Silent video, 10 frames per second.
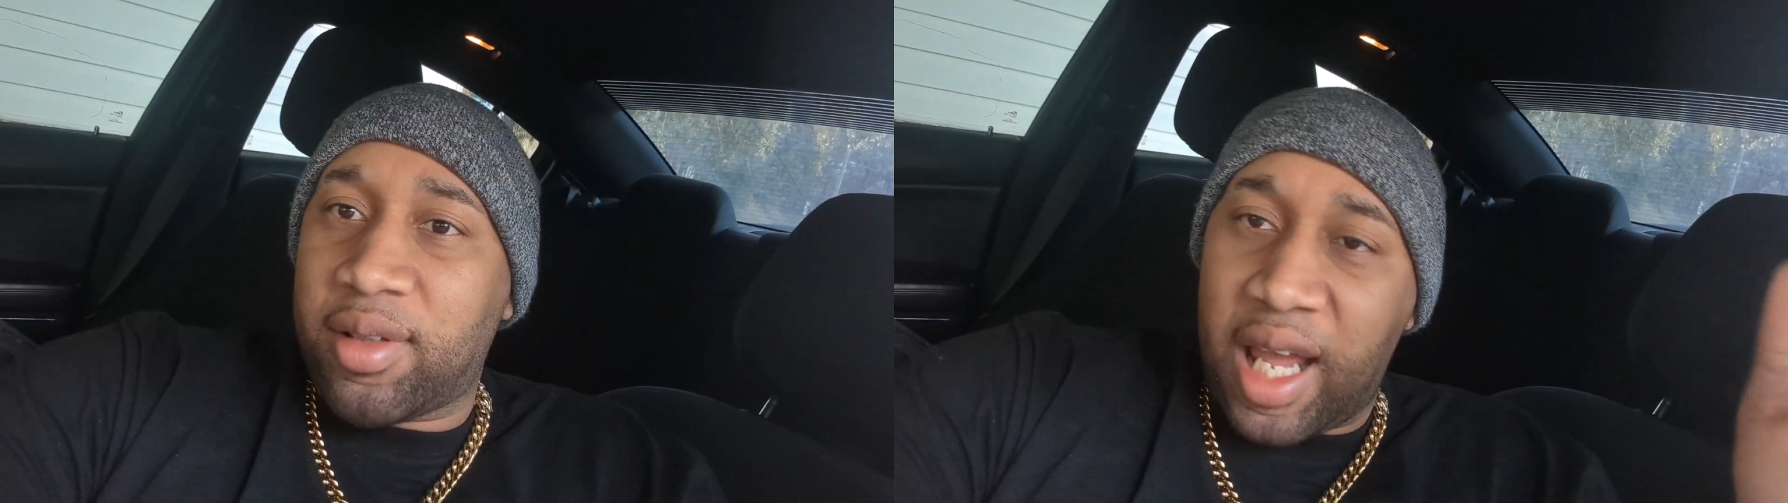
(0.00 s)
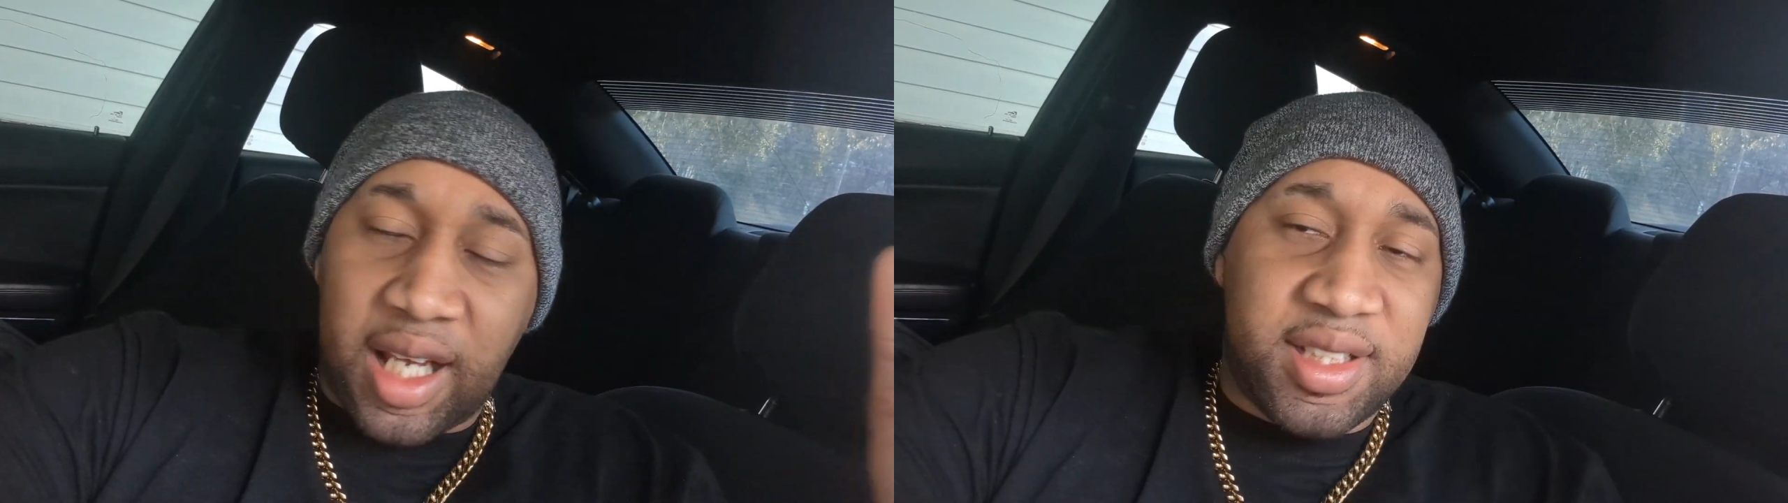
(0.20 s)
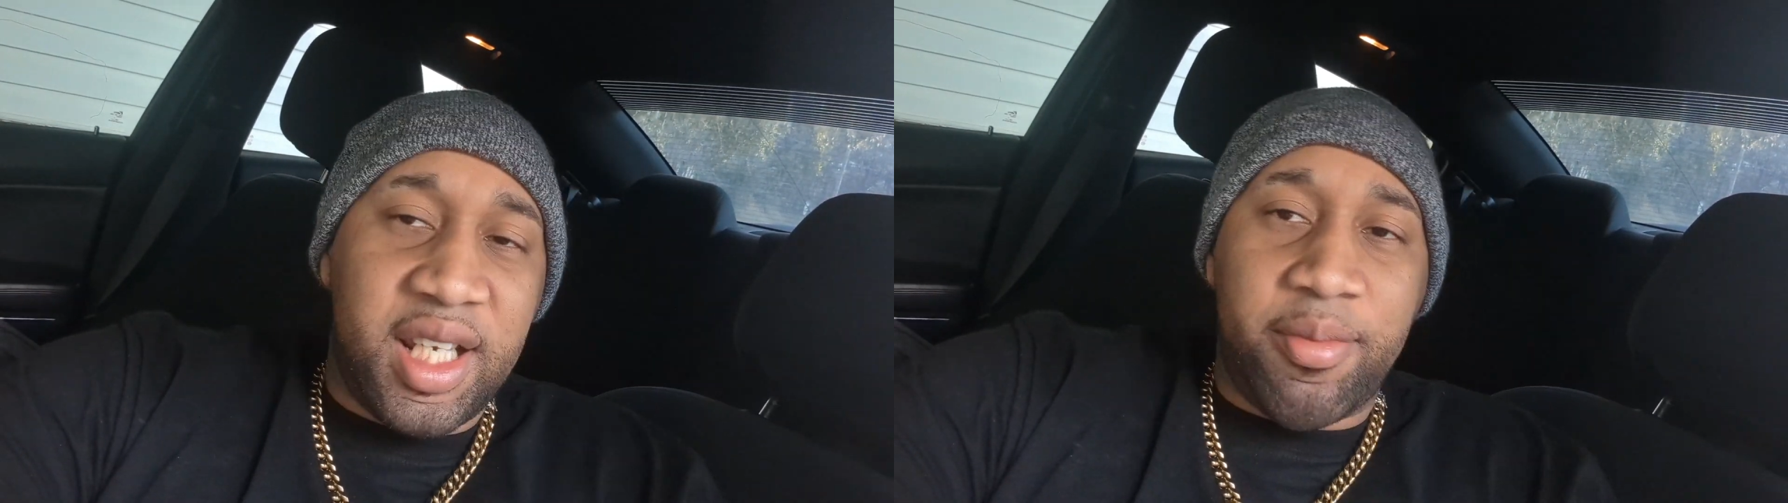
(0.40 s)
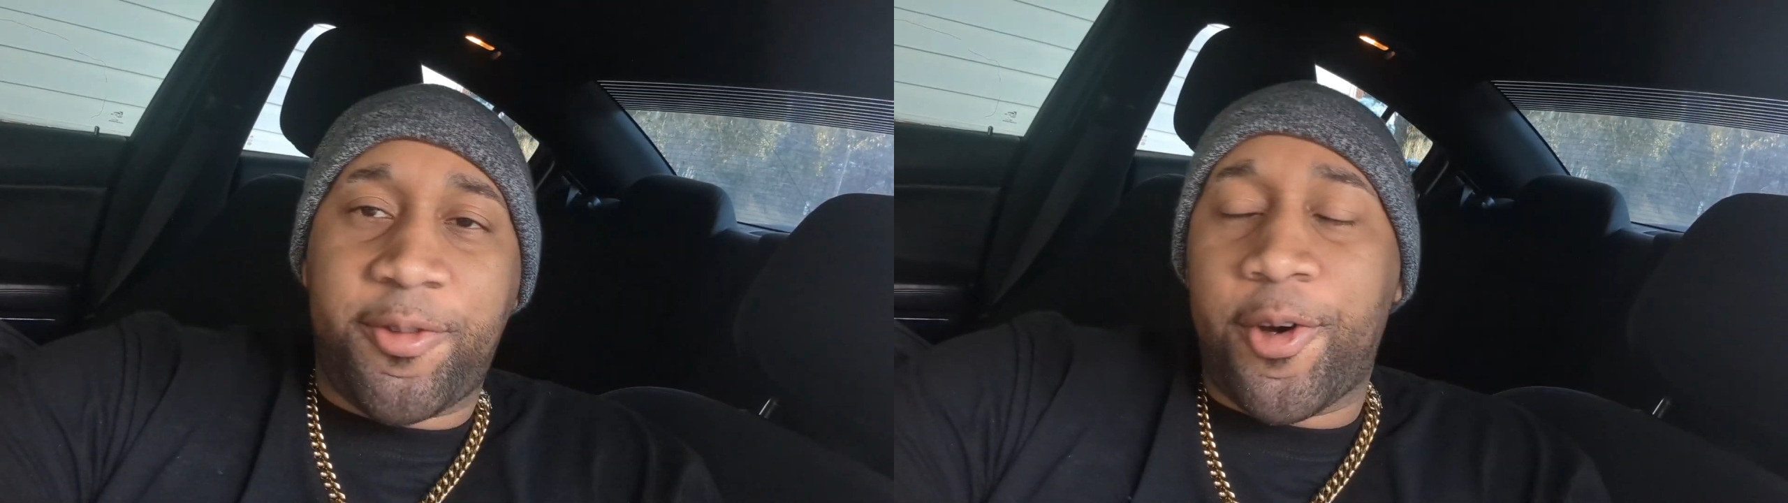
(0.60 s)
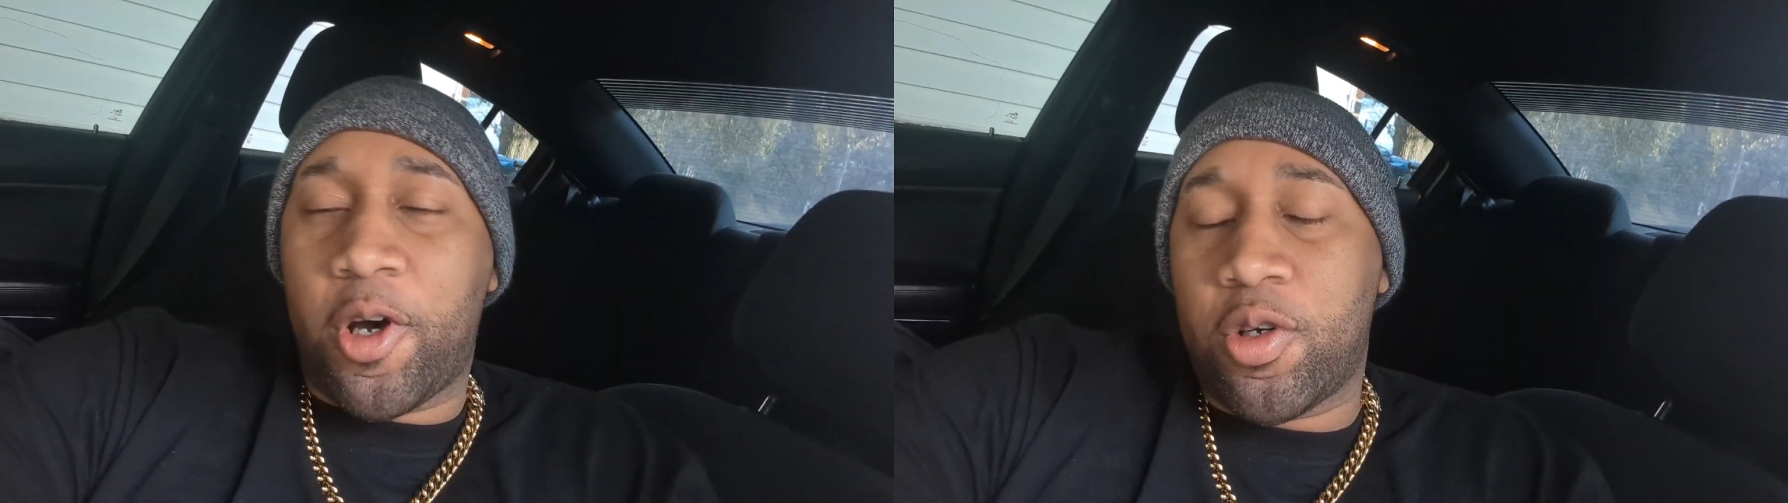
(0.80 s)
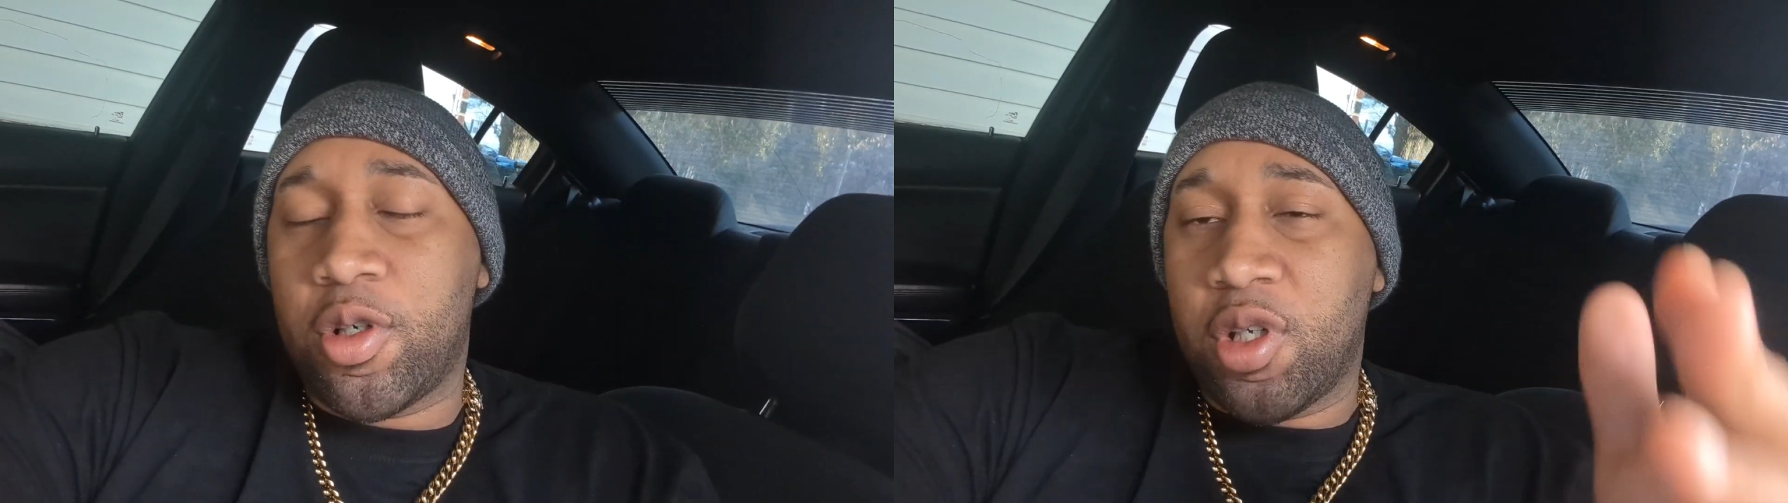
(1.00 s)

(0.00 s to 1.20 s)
like I said before,